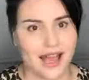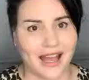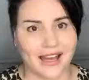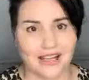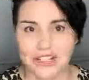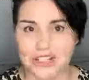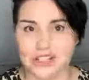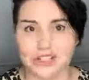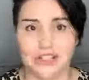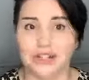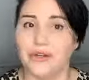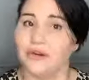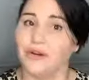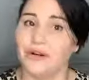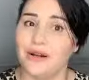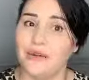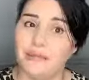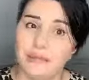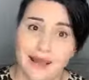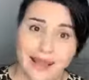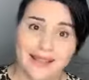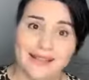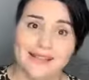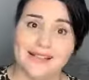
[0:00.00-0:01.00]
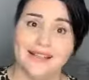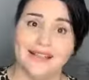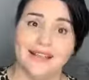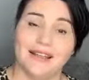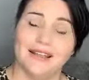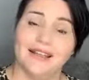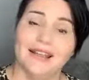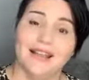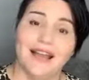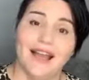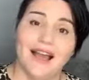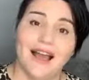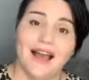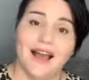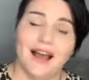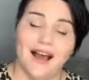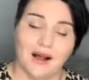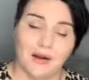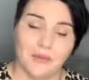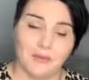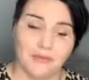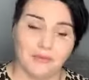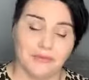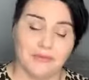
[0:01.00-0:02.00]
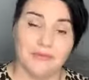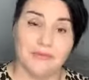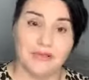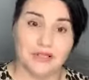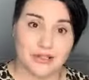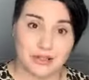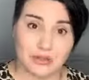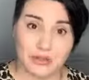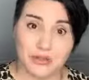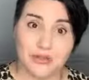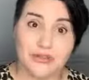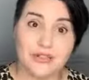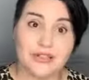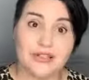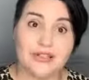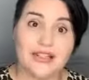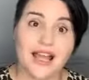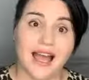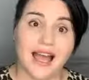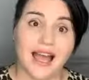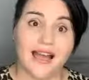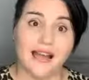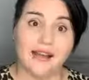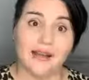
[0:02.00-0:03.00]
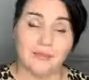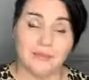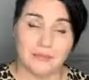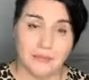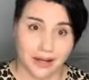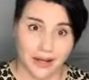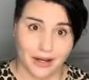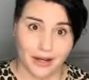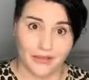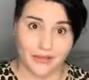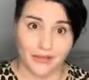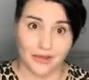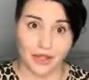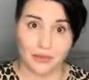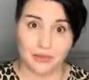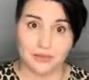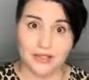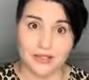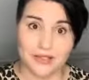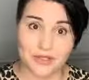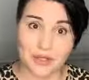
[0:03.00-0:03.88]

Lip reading: Actually, you're an amazing masseuse and myotherapist.